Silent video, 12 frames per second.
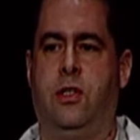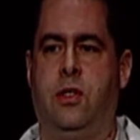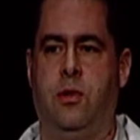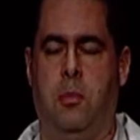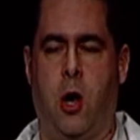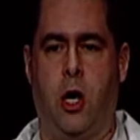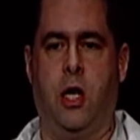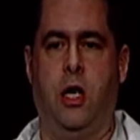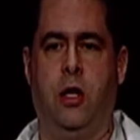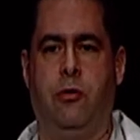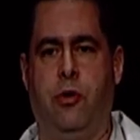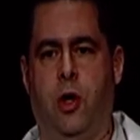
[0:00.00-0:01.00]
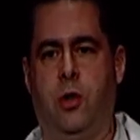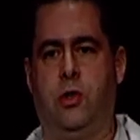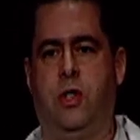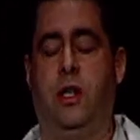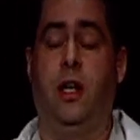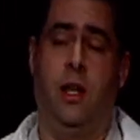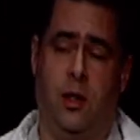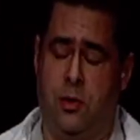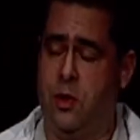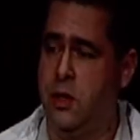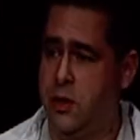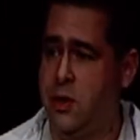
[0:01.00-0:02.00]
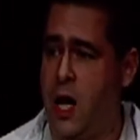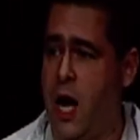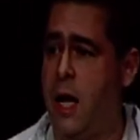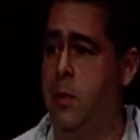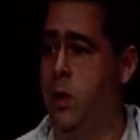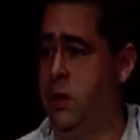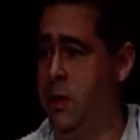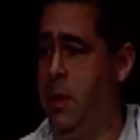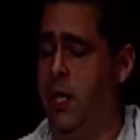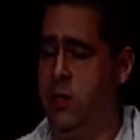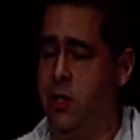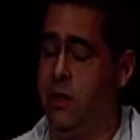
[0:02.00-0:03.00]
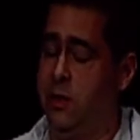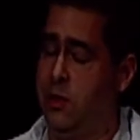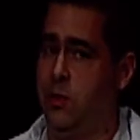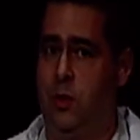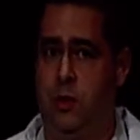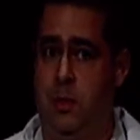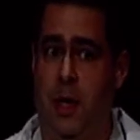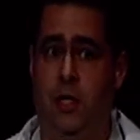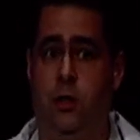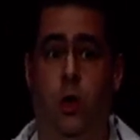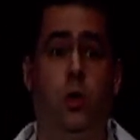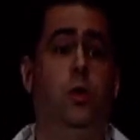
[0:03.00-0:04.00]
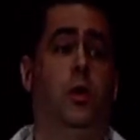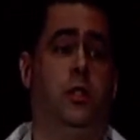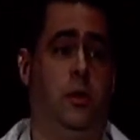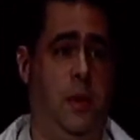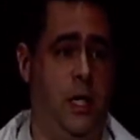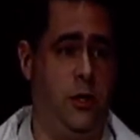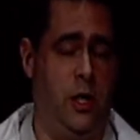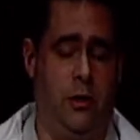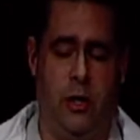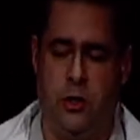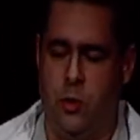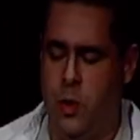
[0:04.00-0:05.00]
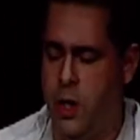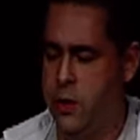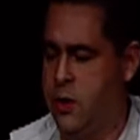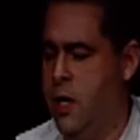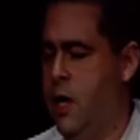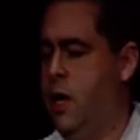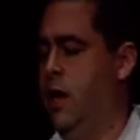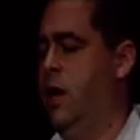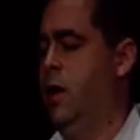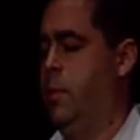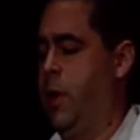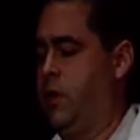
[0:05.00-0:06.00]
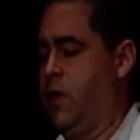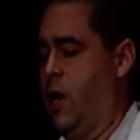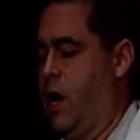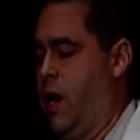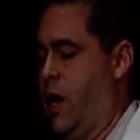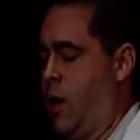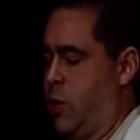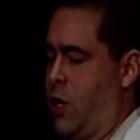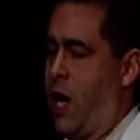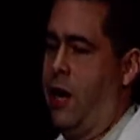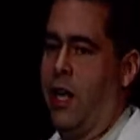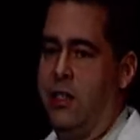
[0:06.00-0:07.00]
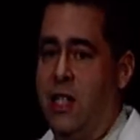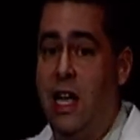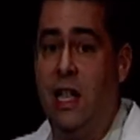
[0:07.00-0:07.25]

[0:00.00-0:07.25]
marketing folks, and at the time when no one knew what demand generation was, but I was hired as a